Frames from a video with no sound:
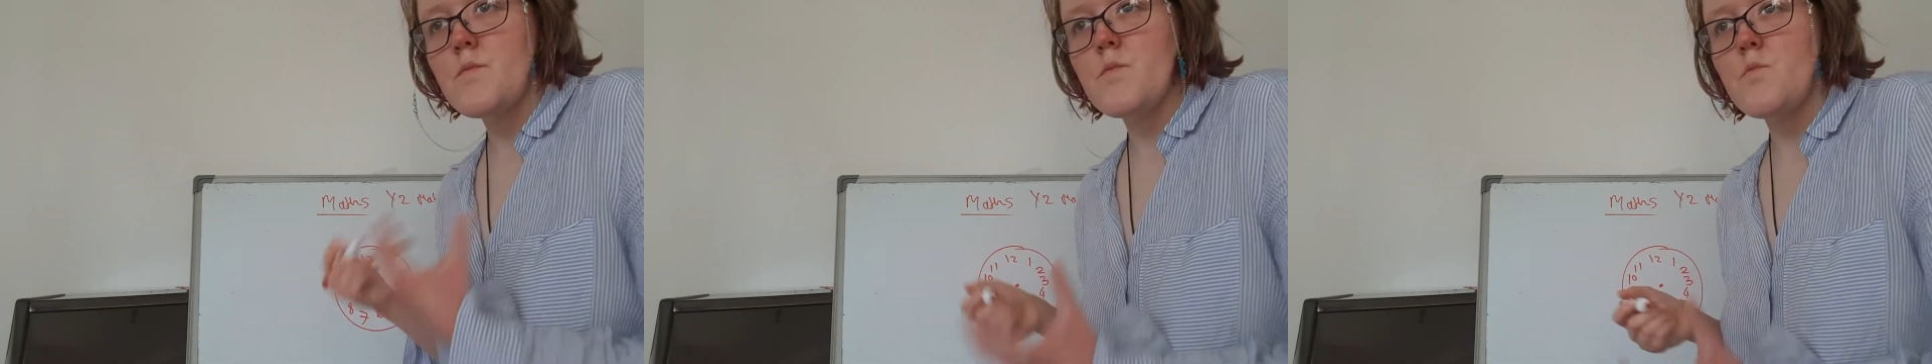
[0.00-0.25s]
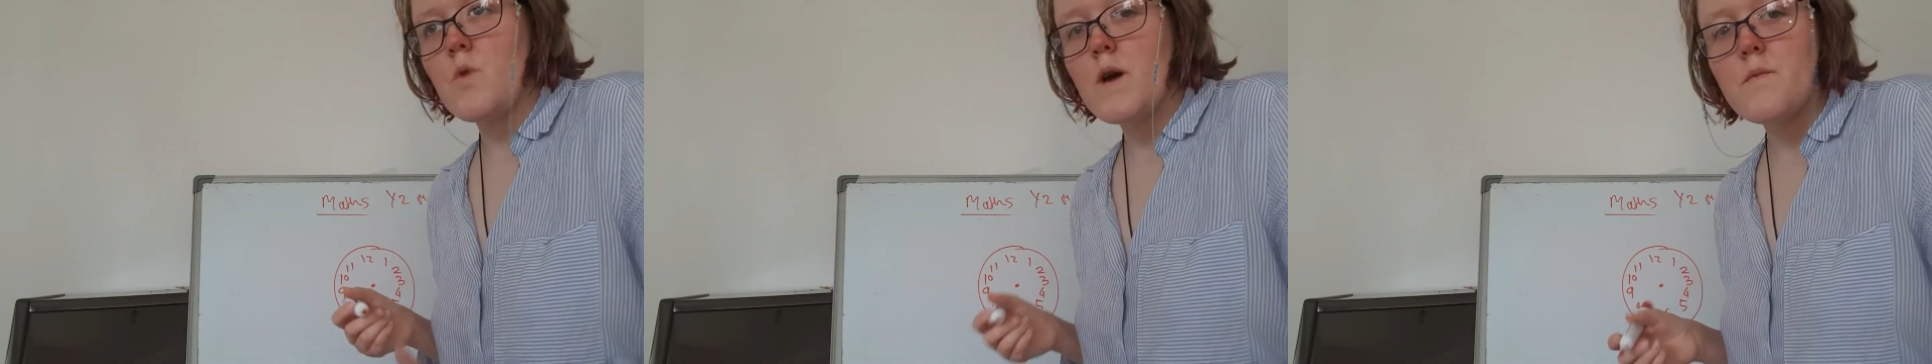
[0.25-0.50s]

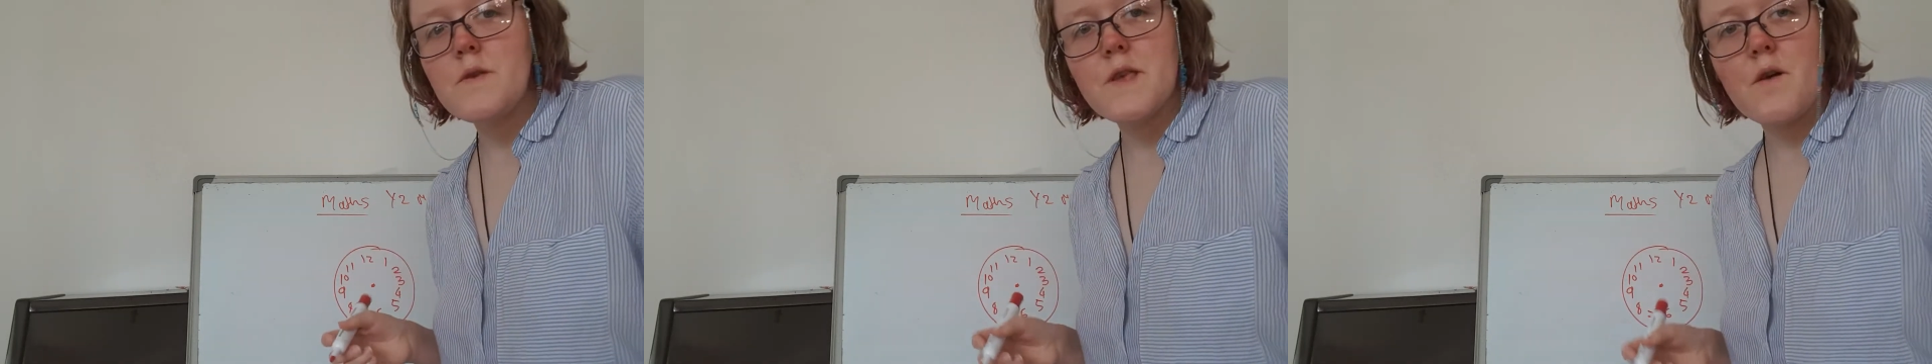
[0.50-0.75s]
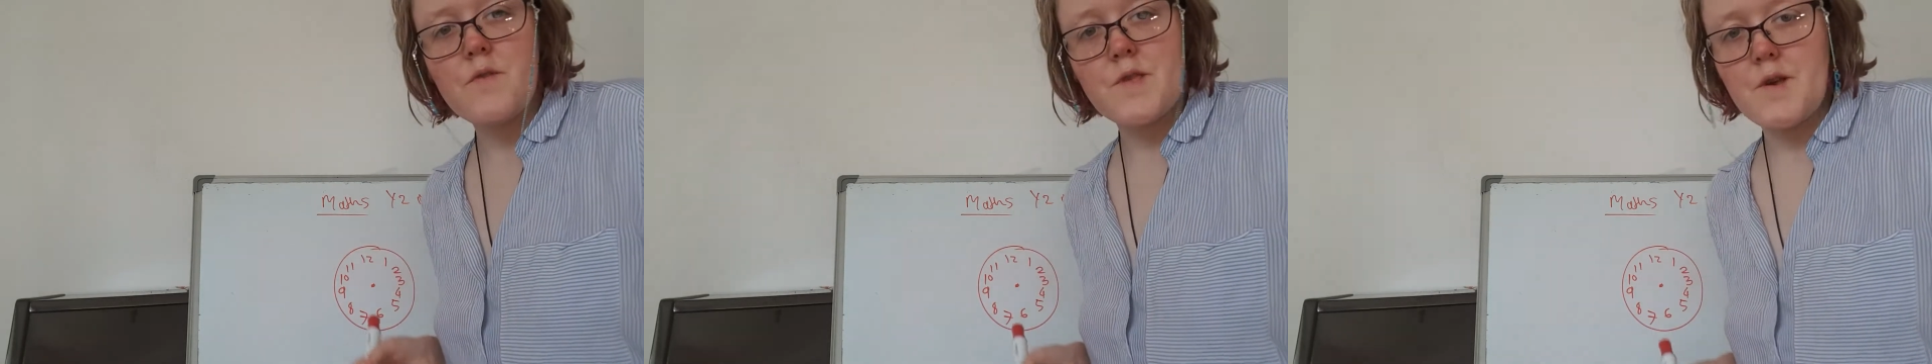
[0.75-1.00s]
way we
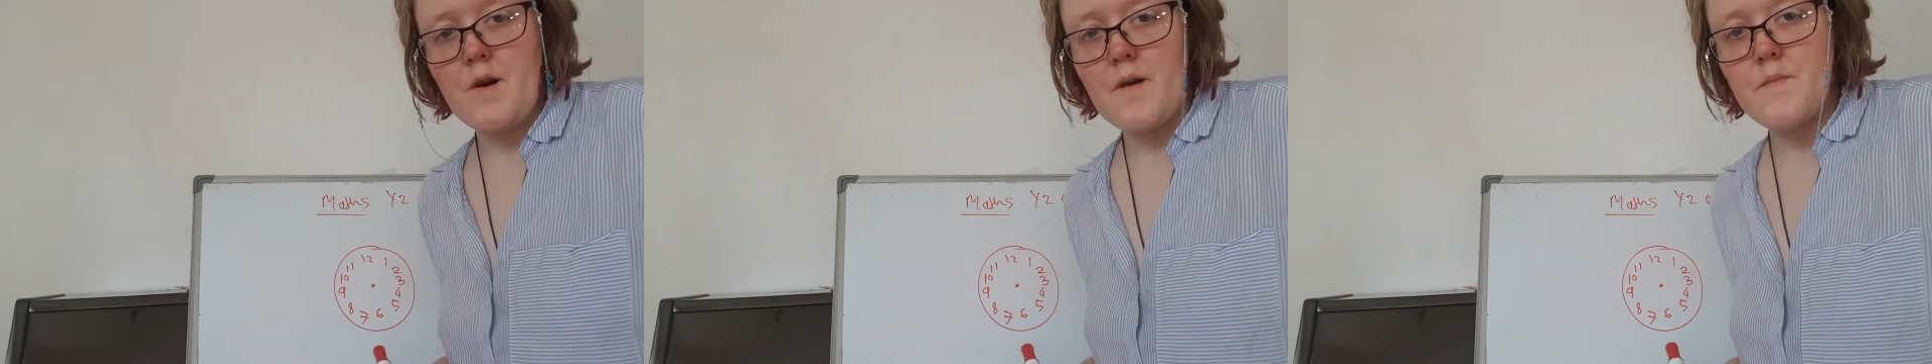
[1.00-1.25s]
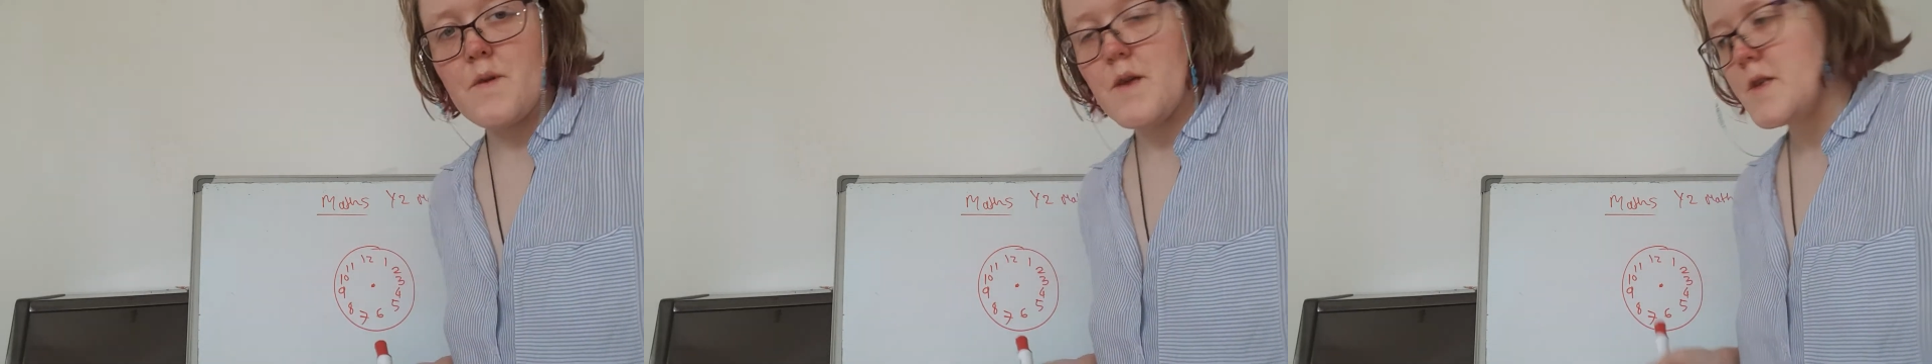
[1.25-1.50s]
tell the
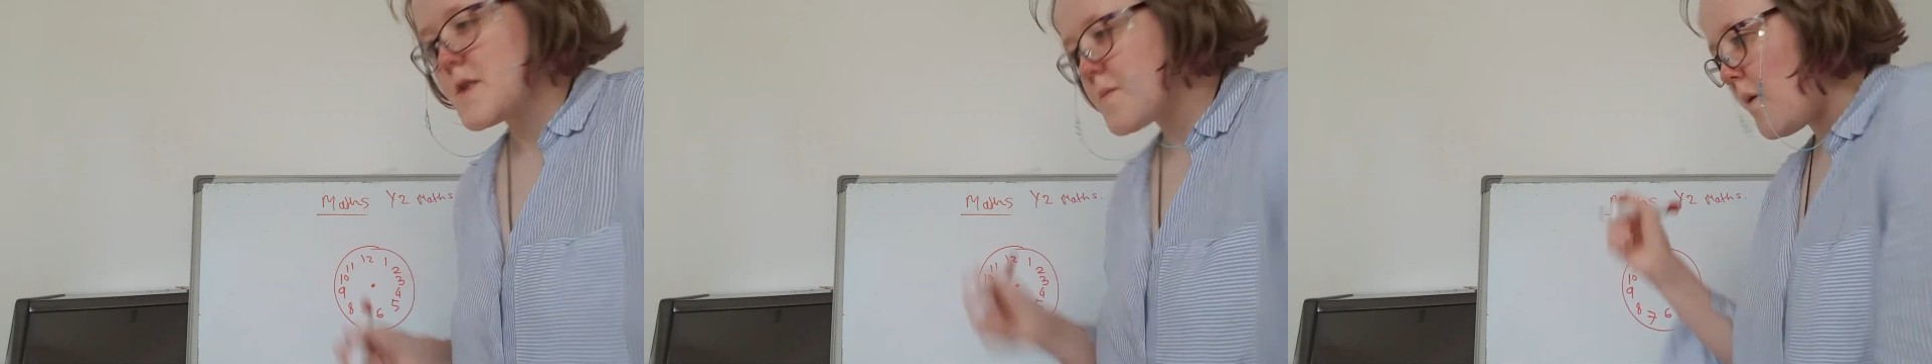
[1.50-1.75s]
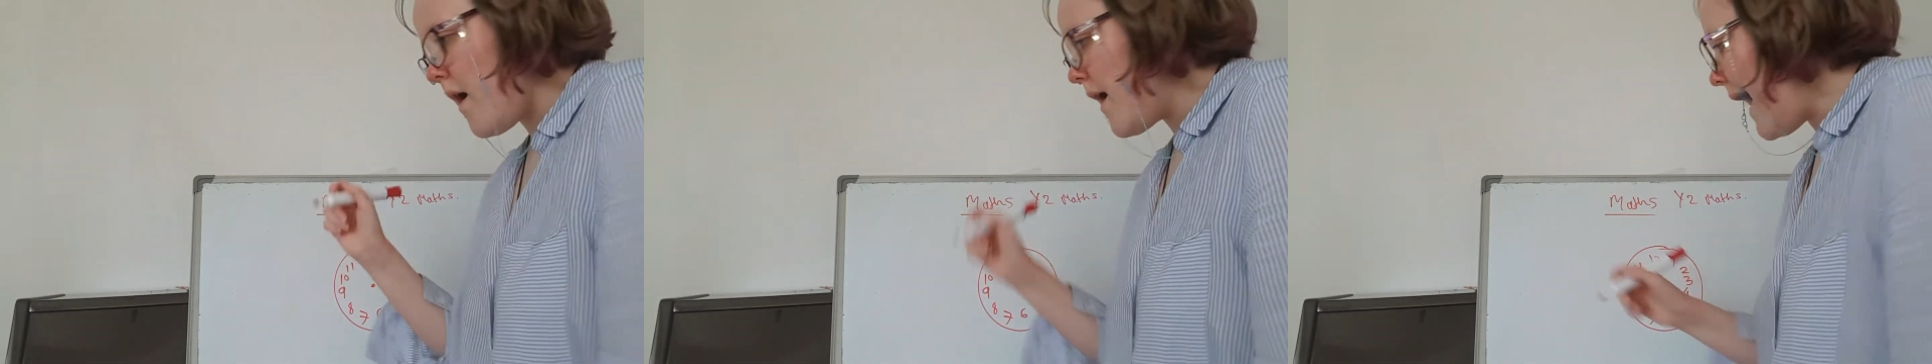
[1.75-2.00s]
time is
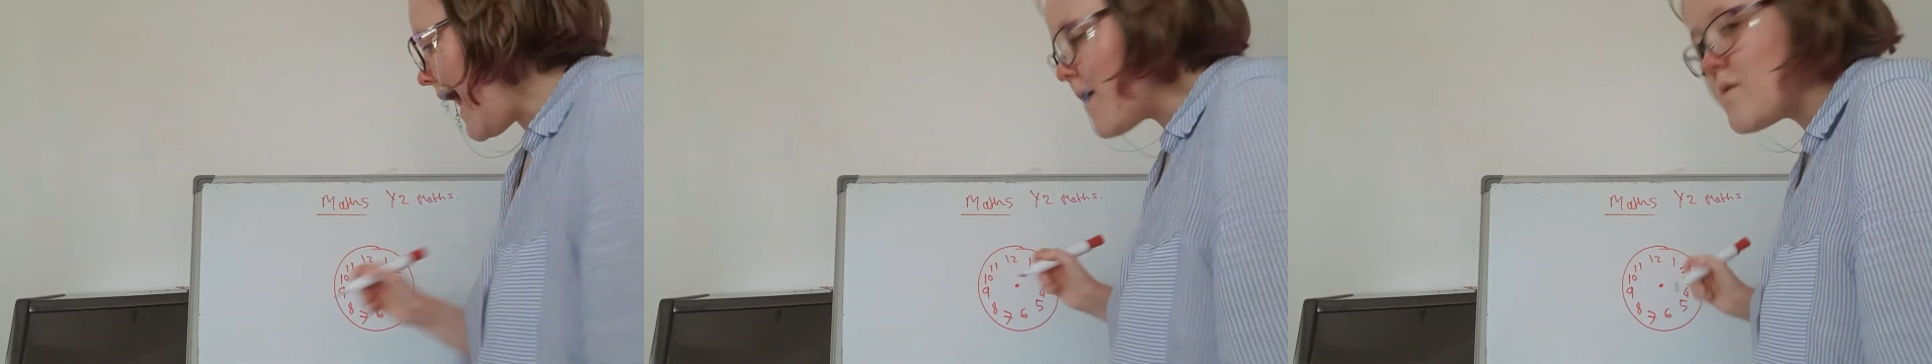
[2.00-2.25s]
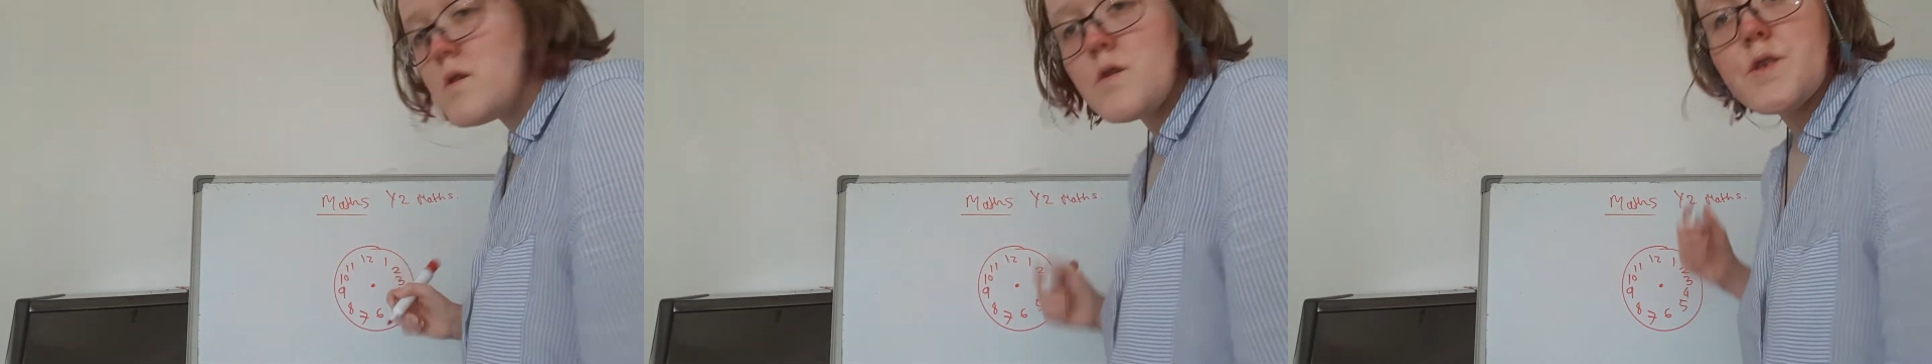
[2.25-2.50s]
by
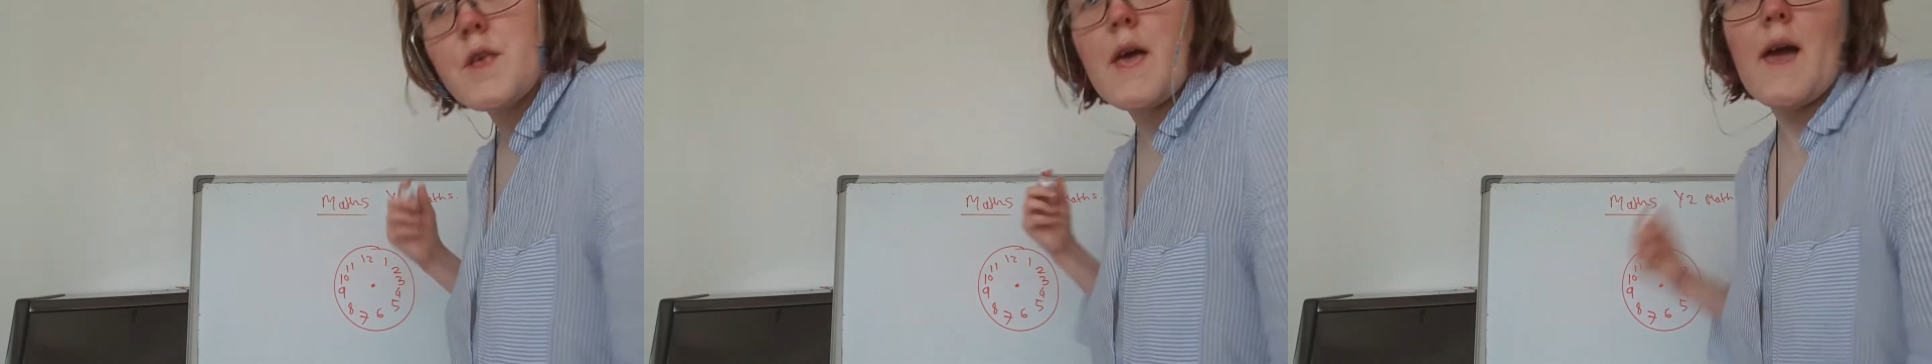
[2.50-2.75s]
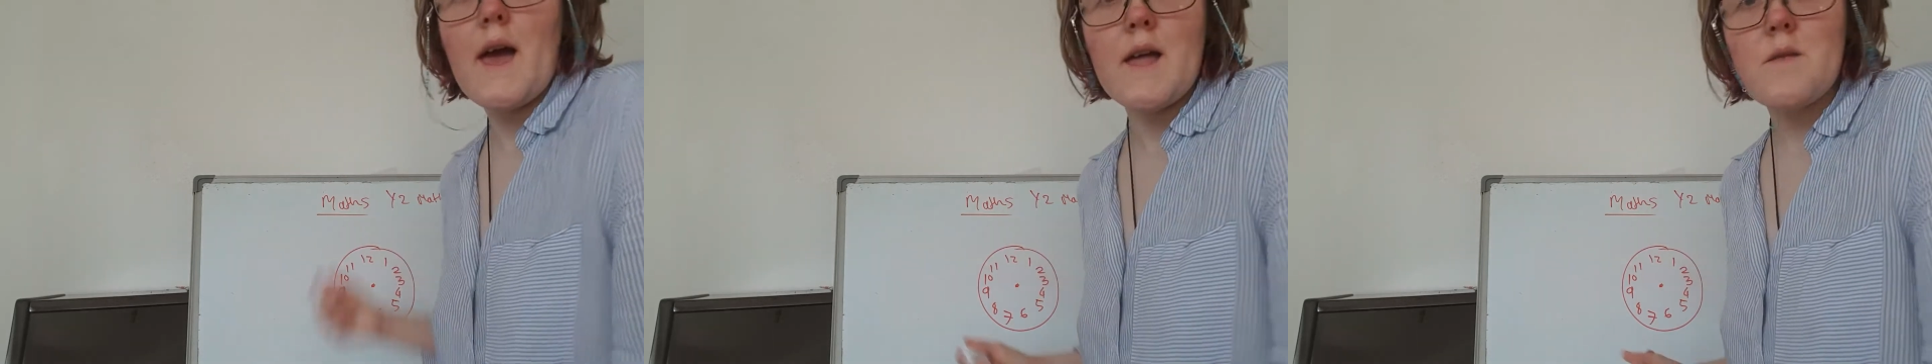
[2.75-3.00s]
hours
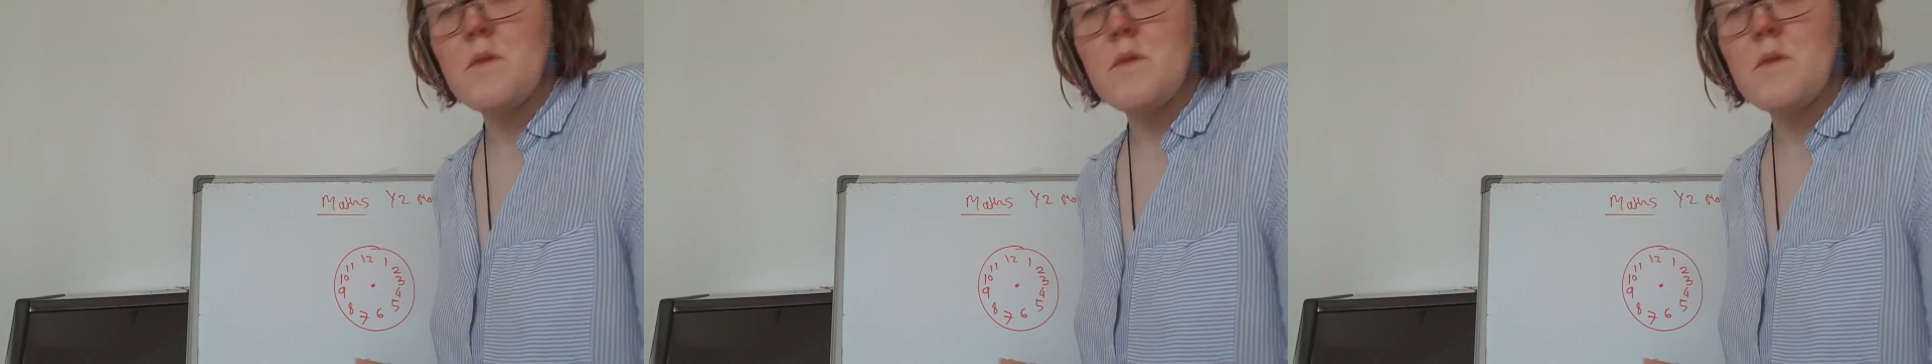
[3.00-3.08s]
and